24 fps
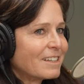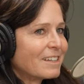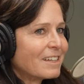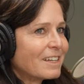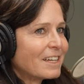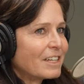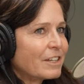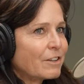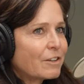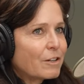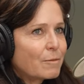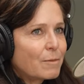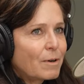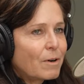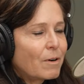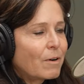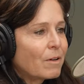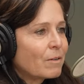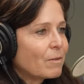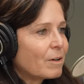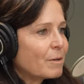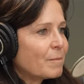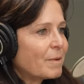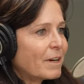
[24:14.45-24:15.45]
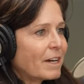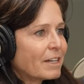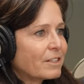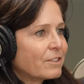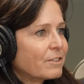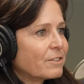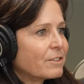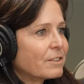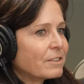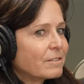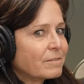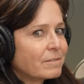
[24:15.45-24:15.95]
and you come all the way back
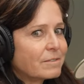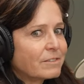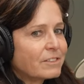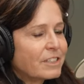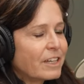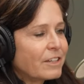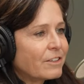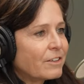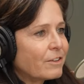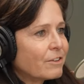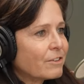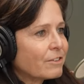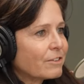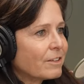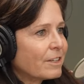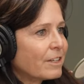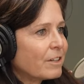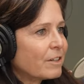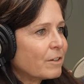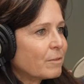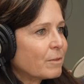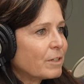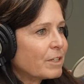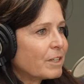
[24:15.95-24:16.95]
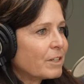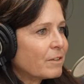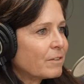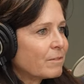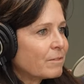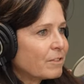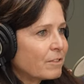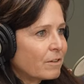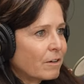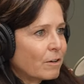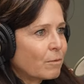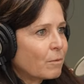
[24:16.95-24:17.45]
to it ten years later when you
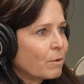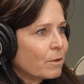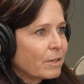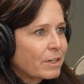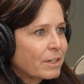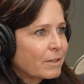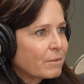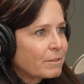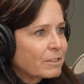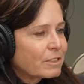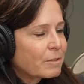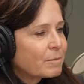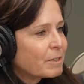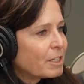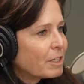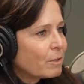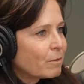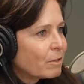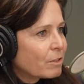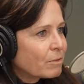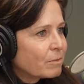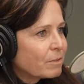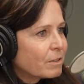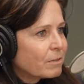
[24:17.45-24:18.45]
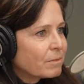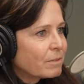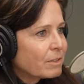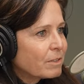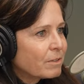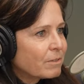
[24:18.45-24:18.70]
are working with somebody you worked with when